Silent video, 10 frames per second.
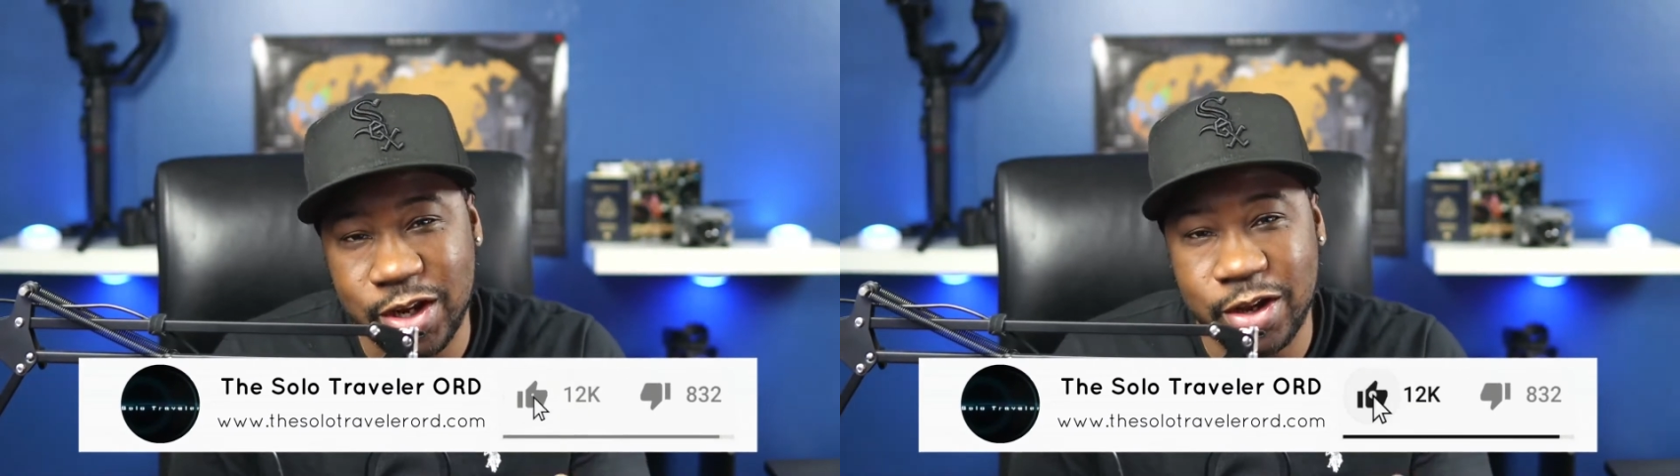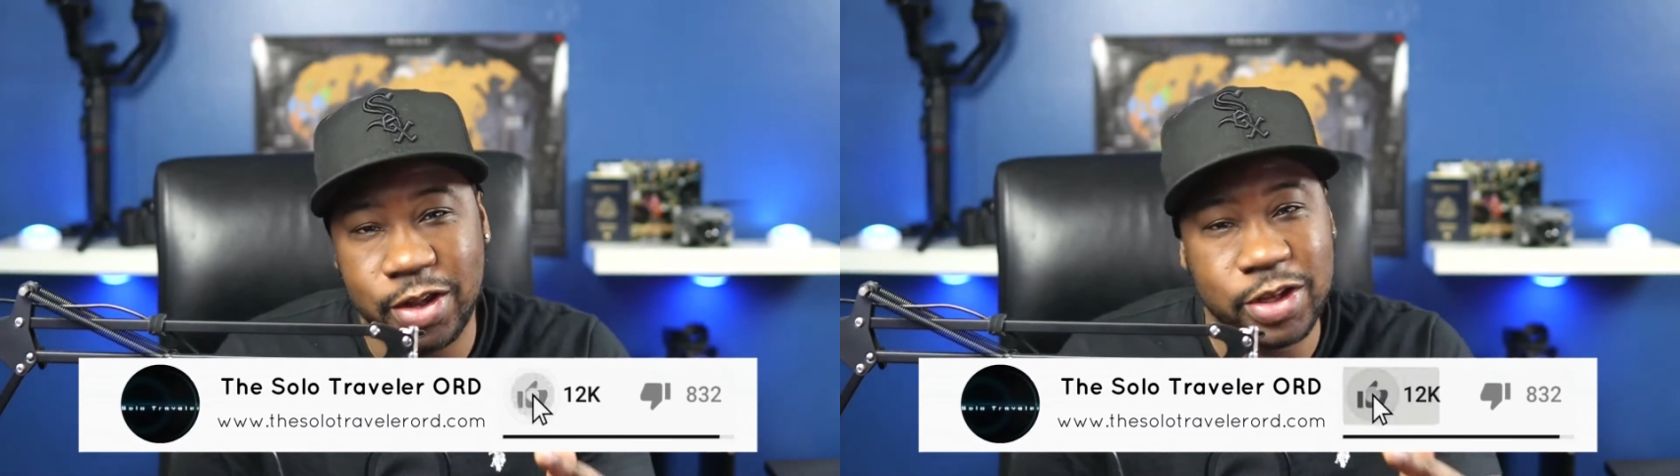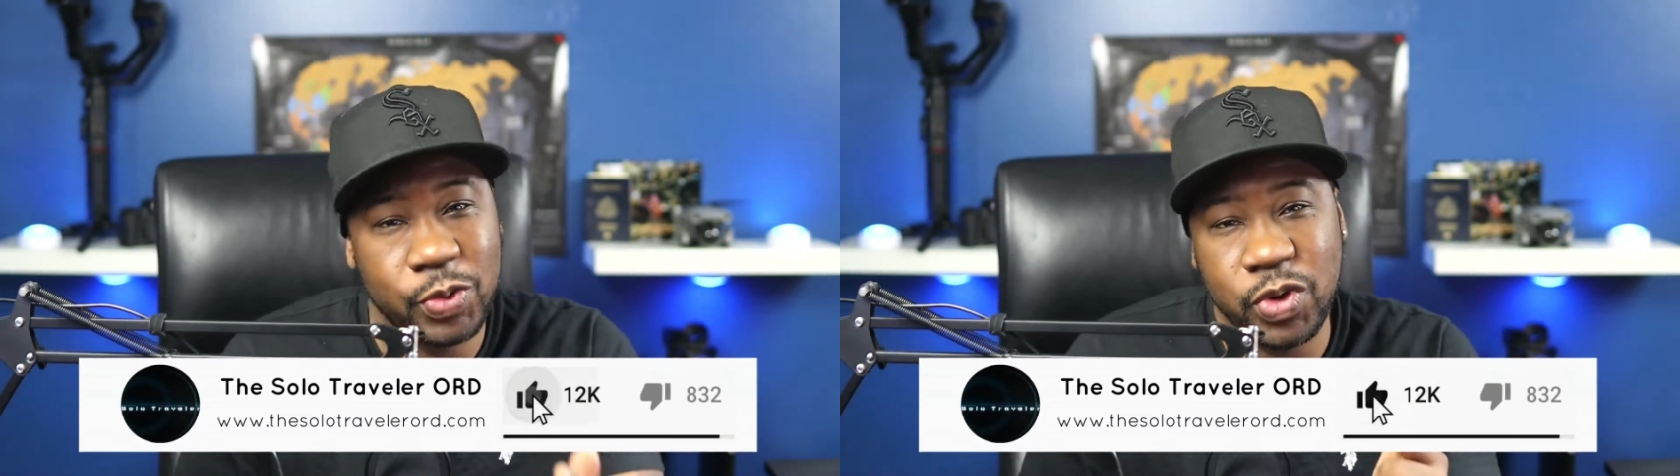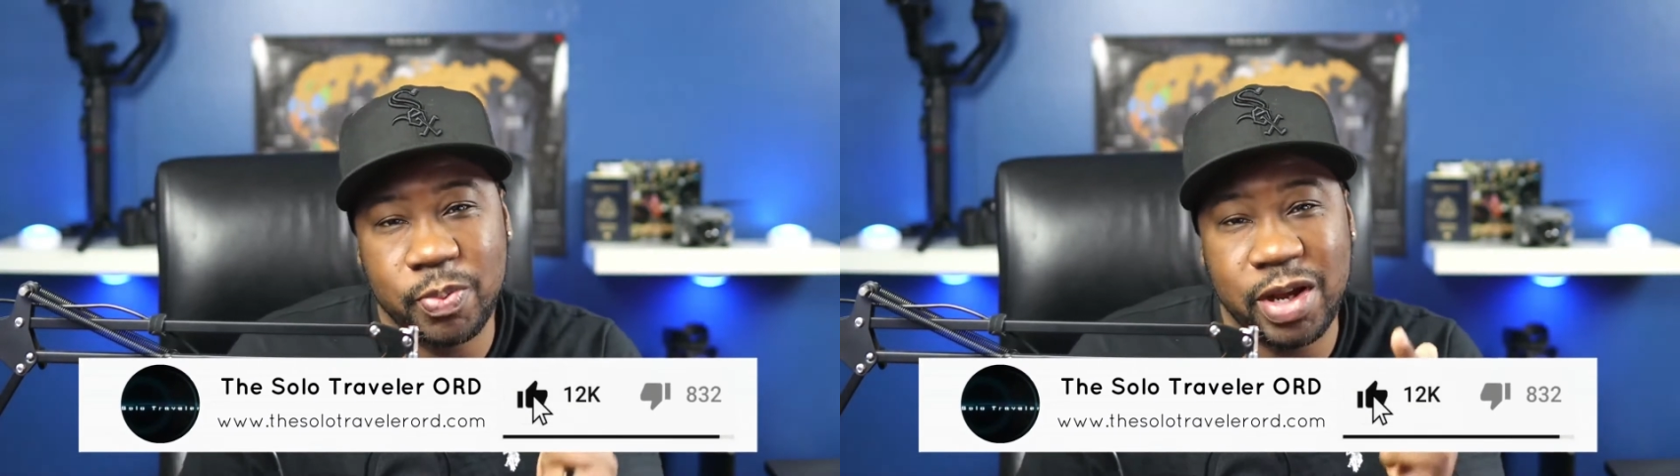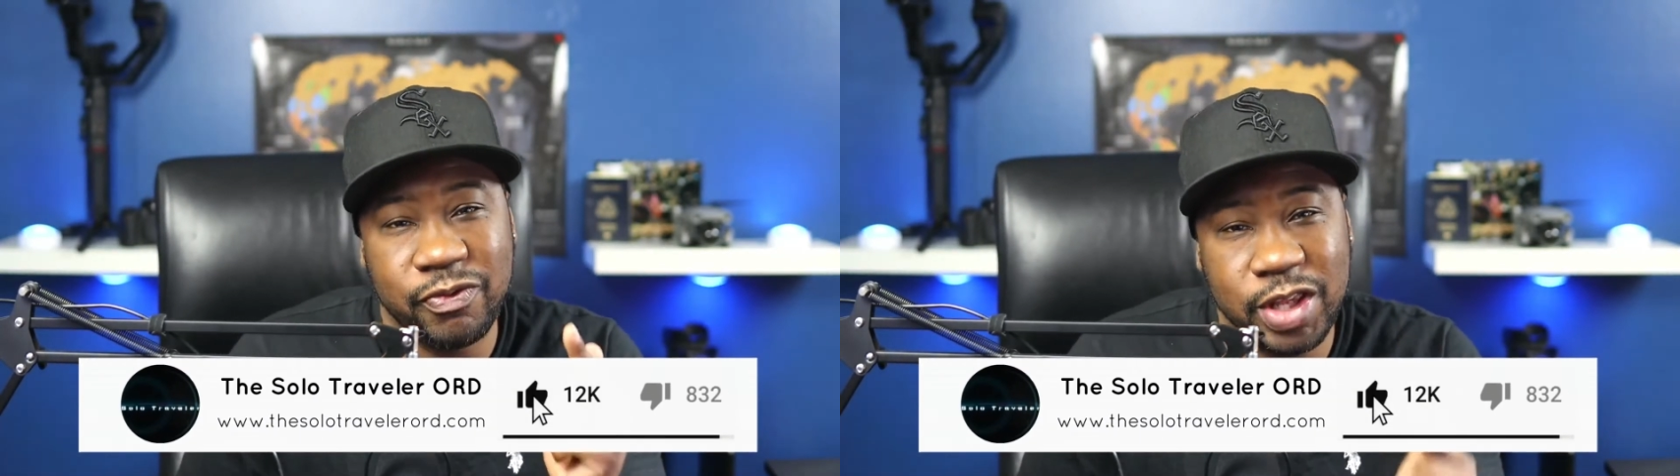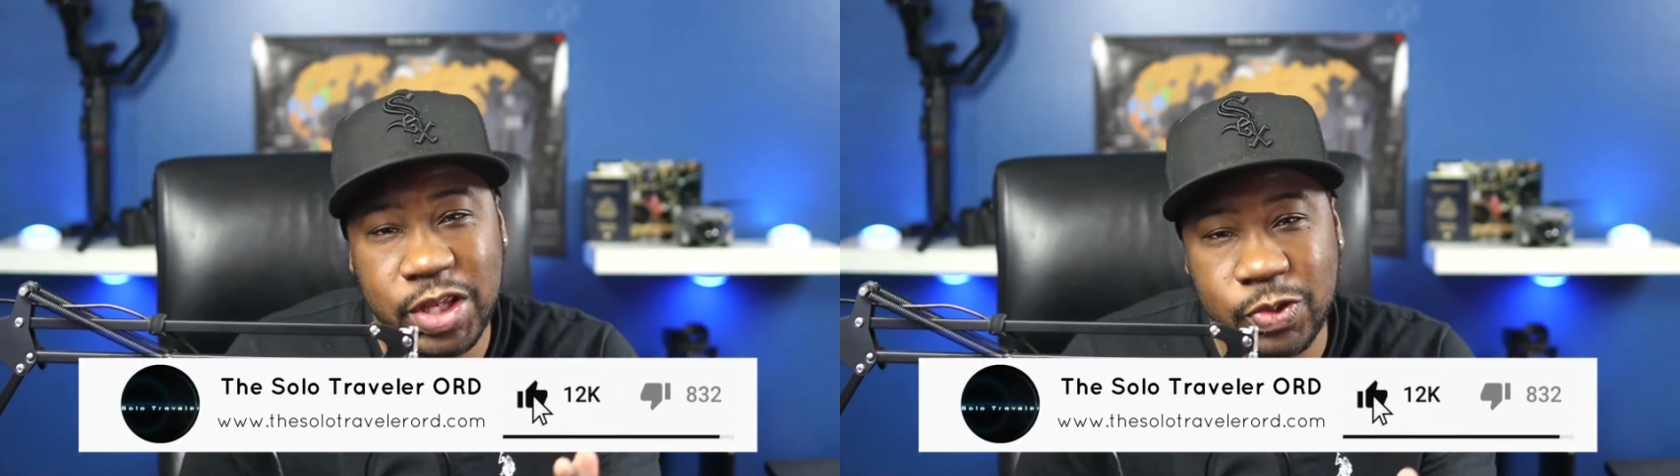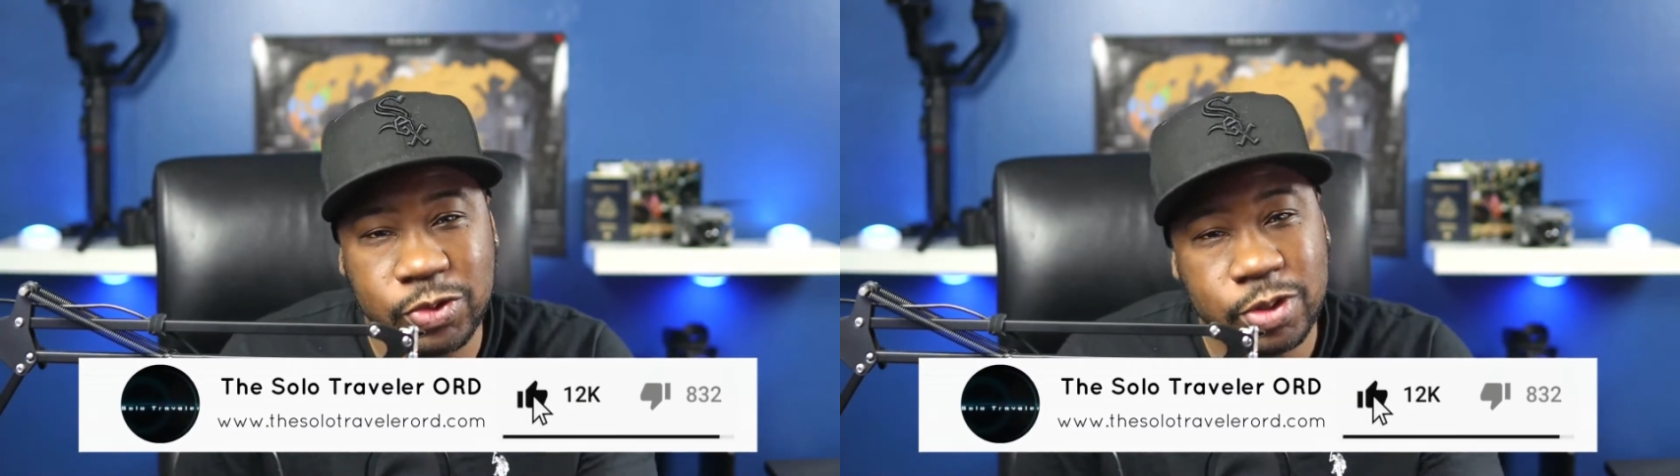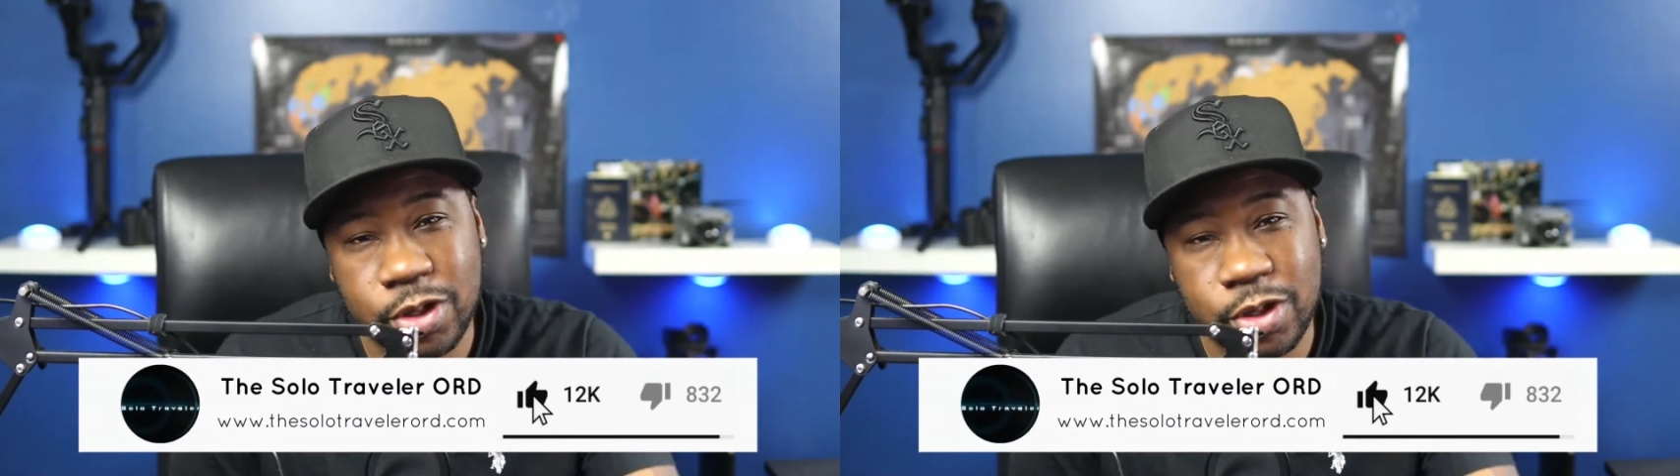out another one of my videos.